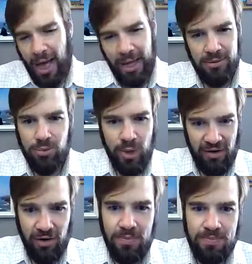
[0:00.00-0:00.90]

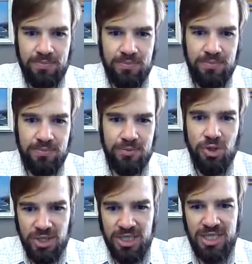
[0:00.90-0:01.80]
whatever."
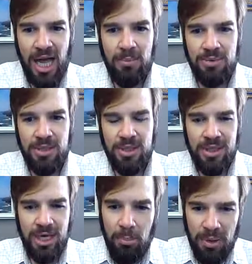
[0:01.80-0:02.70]
Sonia stopped,
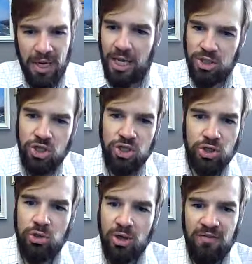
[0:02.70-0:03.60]
a bit
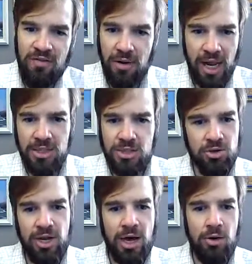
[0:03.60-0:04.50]
unsure of her answer
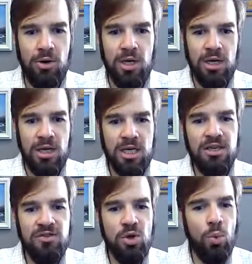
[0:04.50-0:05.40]
now, as
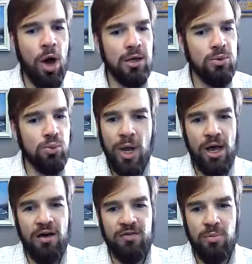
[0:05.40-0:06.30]
if she walked way
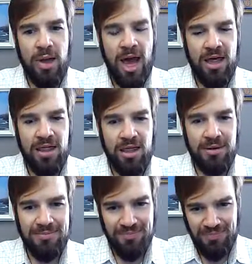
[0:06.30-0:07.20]
off her path.
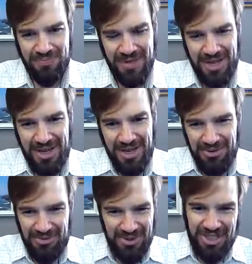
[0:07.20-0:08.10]

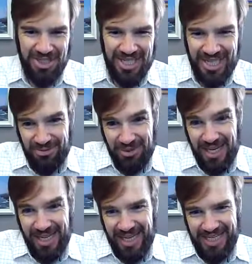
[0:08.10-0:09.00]
What she doesn't
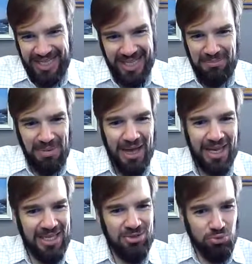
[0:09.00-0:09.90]
realize is that
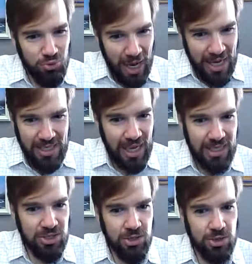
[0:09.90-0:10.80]
Baca is right
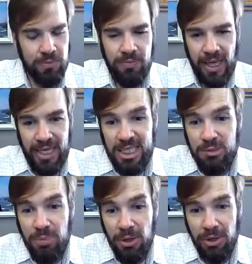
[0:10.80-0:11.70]
next to her, like a
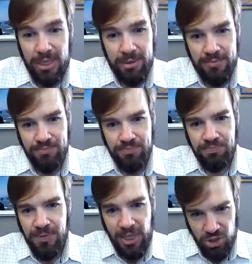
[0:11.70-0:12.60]
spirit.
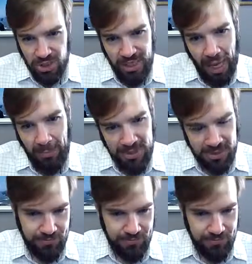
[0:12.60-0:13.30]
Then she stops.